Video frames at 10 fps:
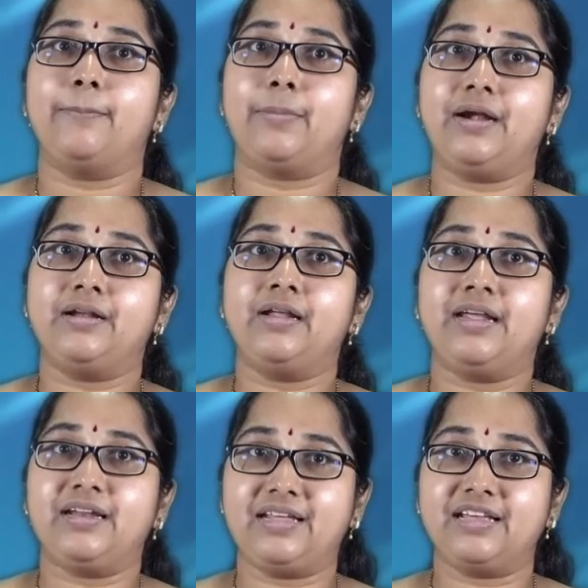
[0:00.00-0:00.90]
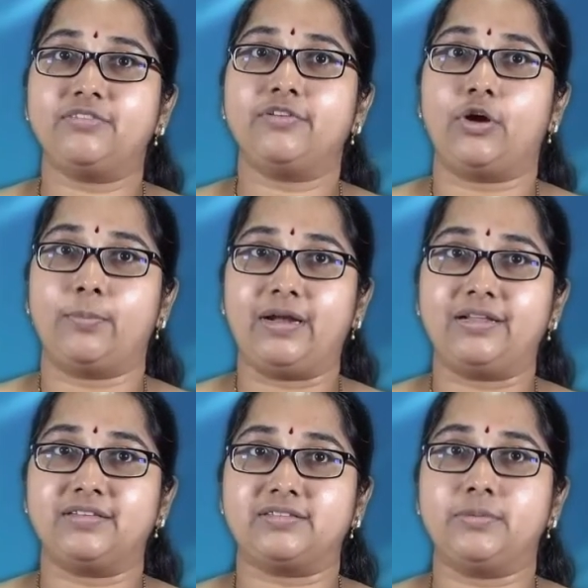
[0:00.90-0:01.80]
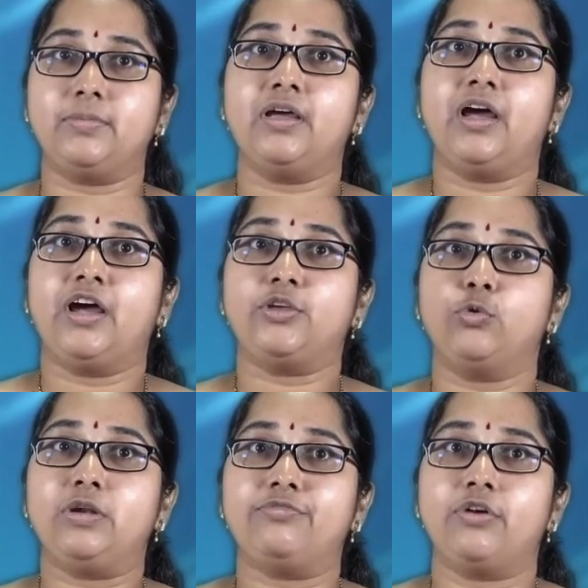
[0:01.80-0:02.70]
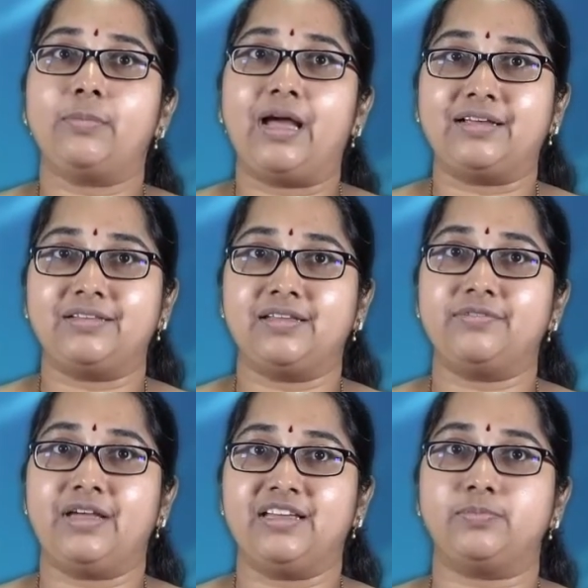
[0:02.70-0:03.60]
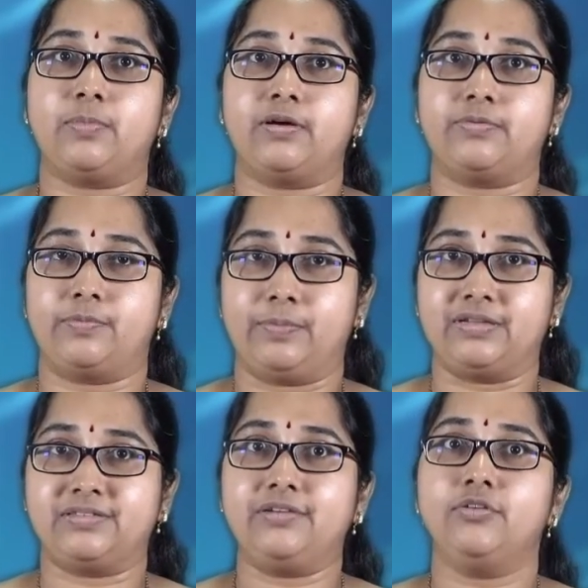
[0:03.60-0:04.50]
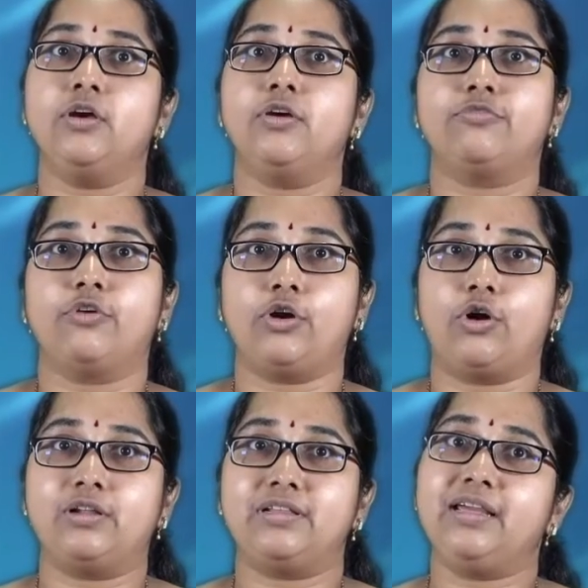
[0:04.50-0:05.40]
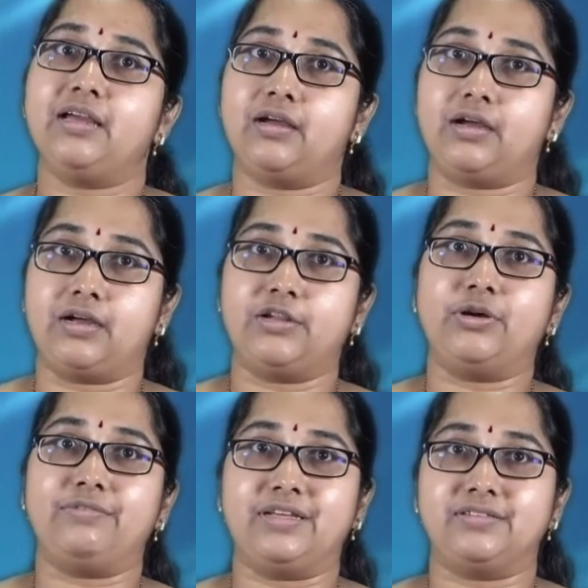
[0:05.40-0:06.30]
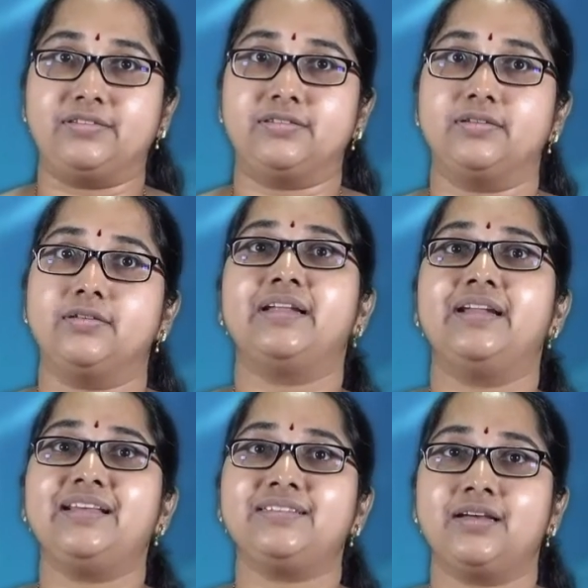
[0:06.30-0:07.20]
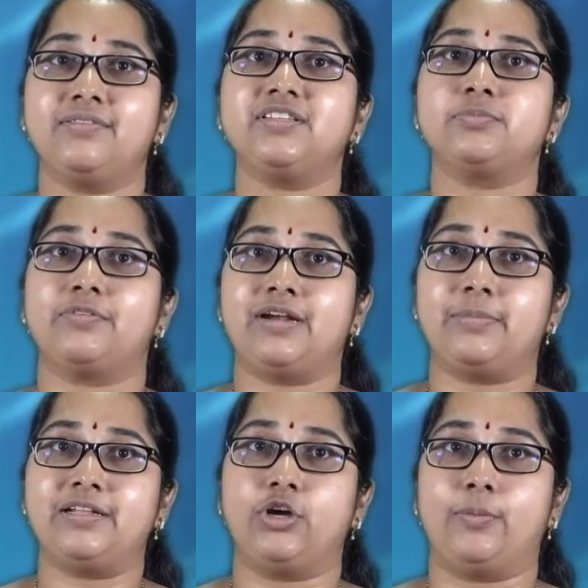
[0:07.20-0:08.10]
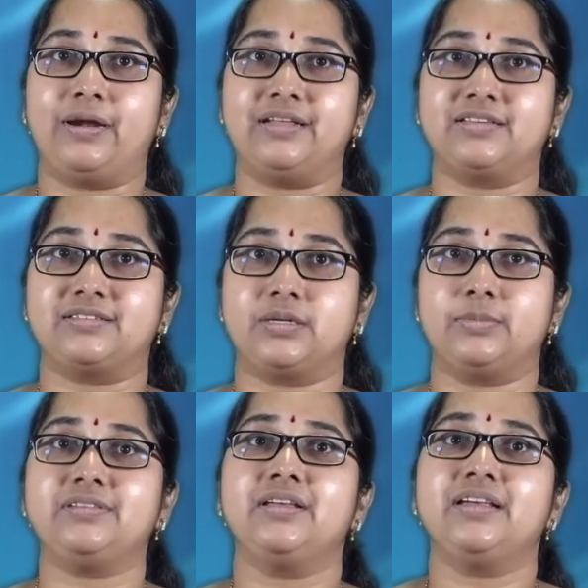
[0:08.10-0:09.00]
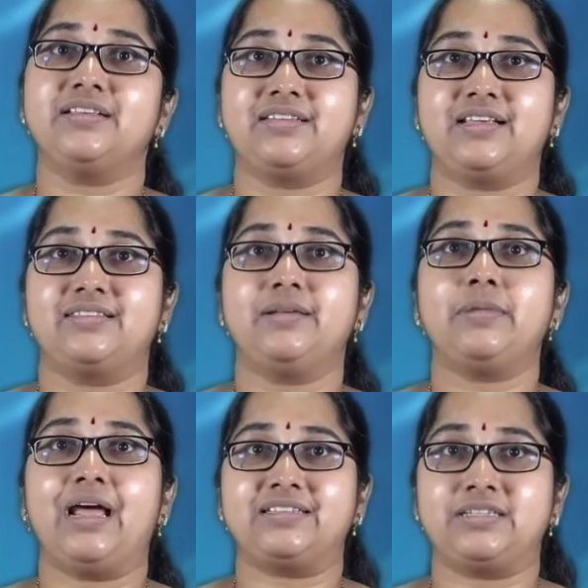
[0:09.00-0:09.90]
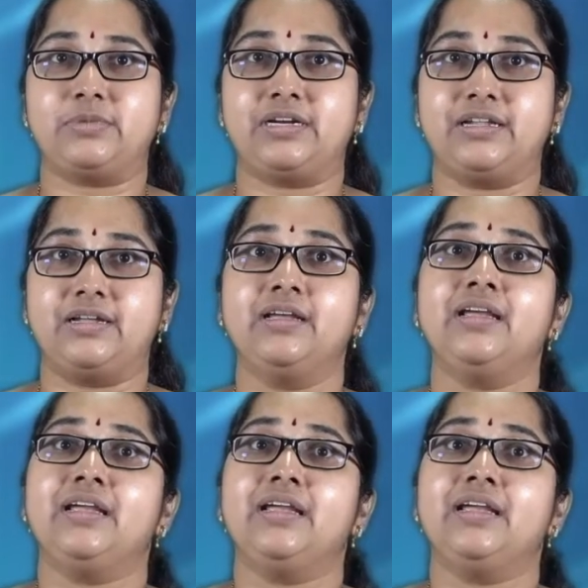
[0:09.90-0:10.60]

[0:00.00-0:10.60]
But in case of an operating system, a uniform accessing way is present for all the IO devices. The next service provided by the operating system is system accessibility.